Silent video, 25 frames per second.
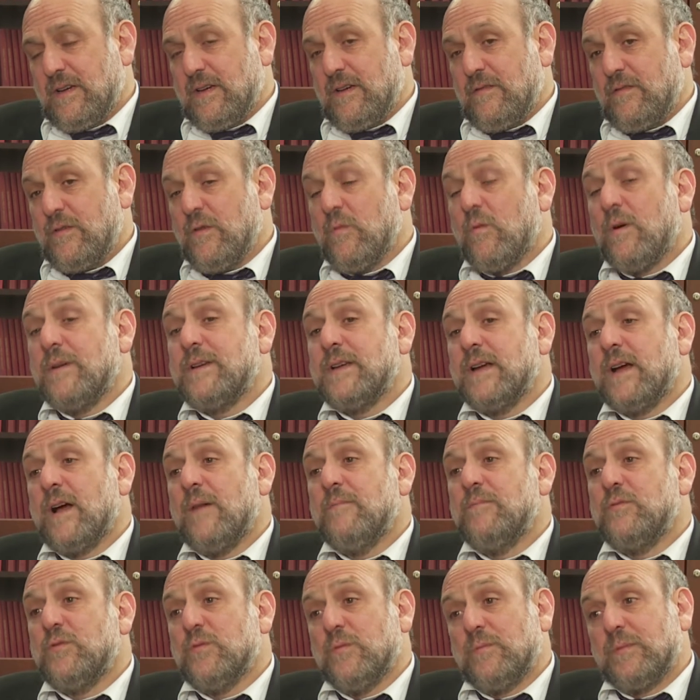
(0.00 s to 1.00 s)
if you want to
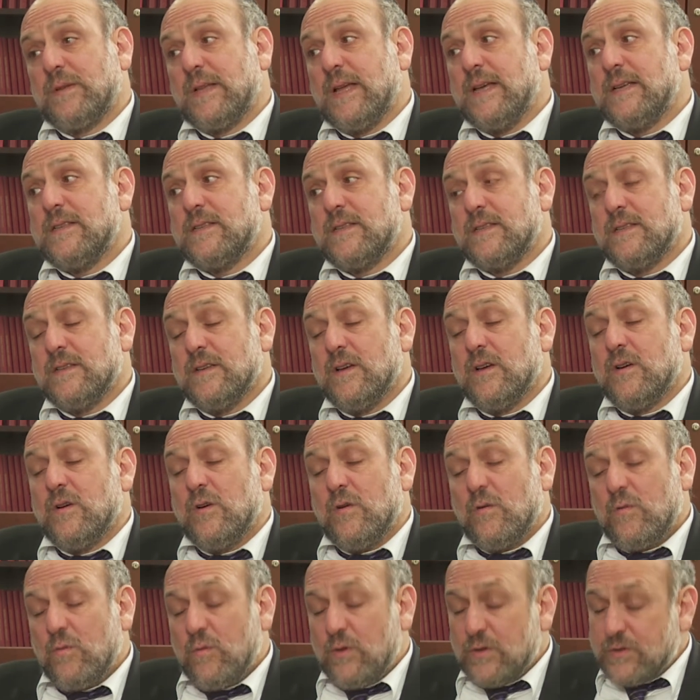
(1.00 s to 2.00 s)
come to a place
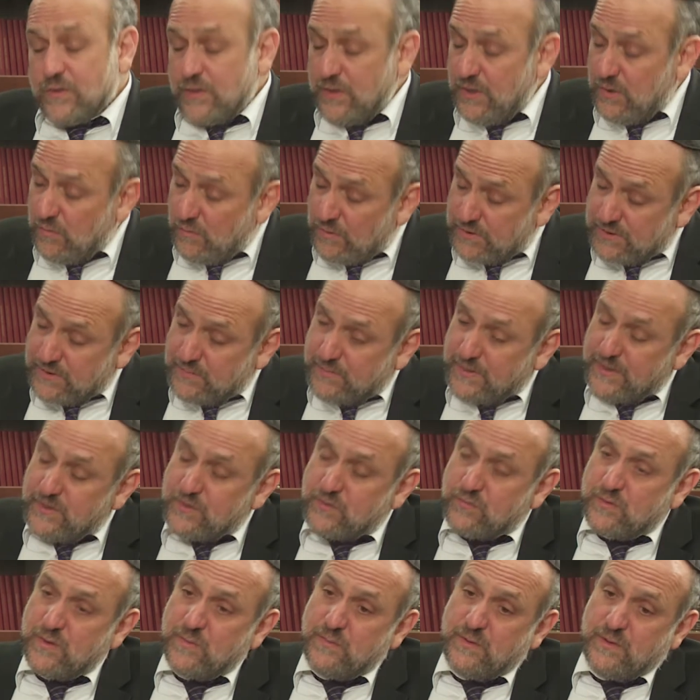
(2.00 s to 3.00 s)
where also you want to pay
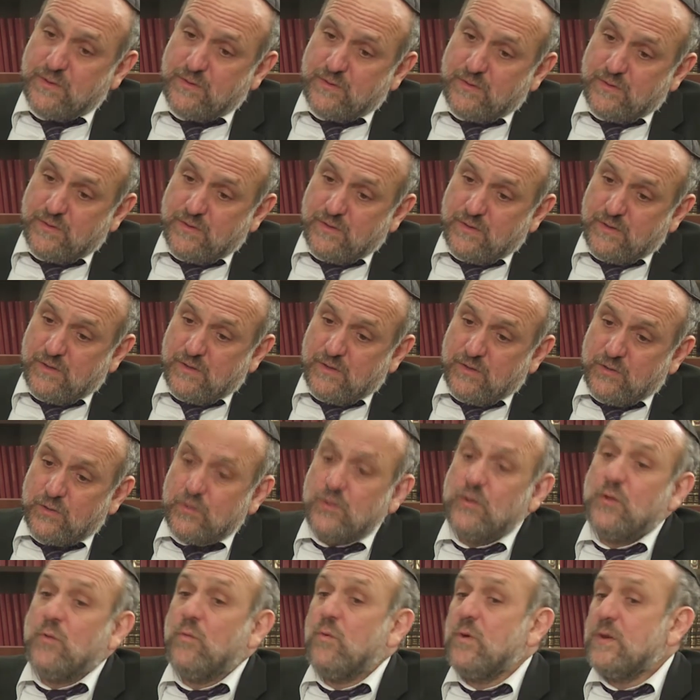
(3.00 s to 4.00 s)
tribute to
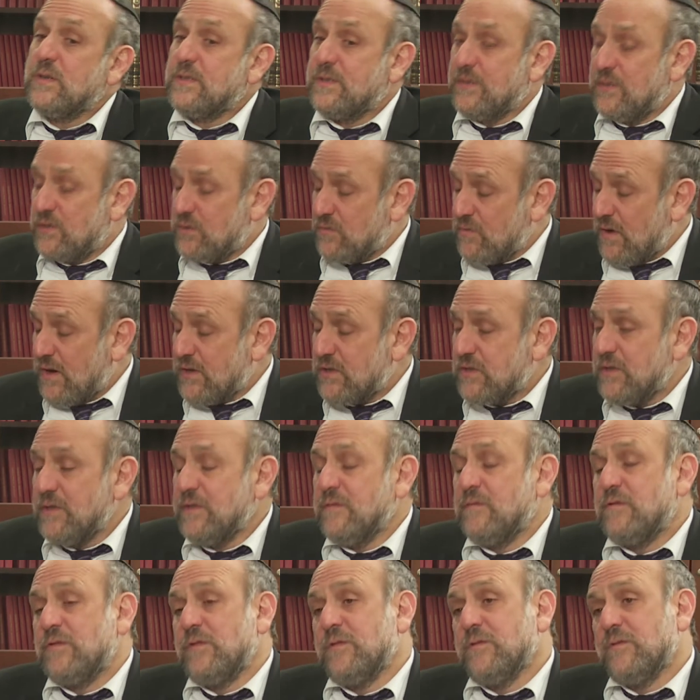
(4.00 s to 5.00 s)
the worst destruction
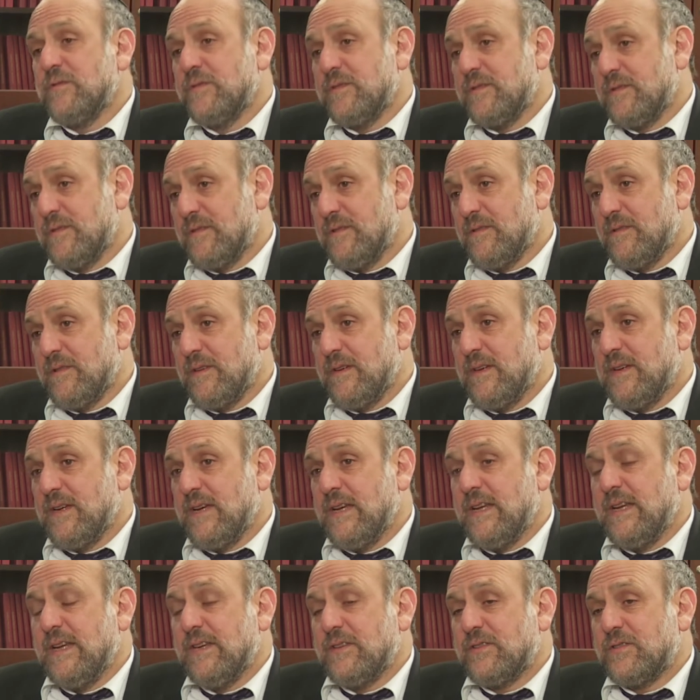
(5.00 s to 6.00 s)
of Jews
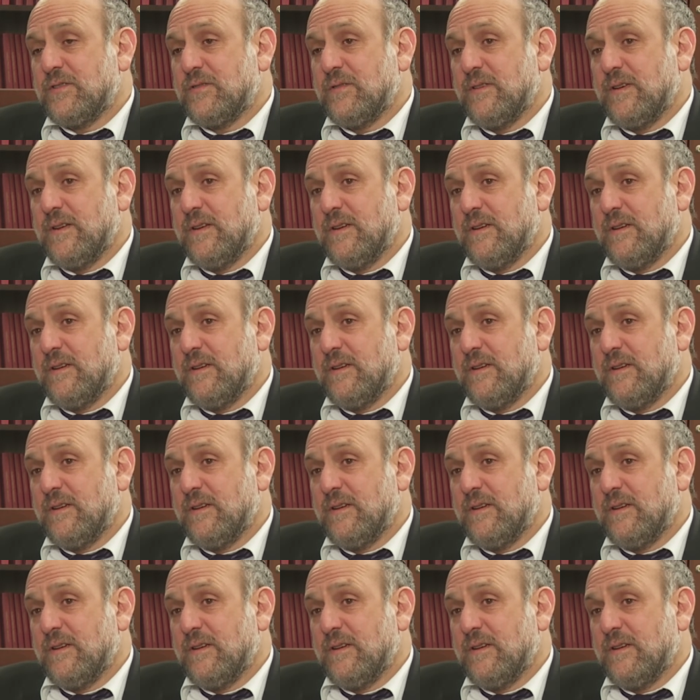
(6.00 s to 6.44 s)
in history,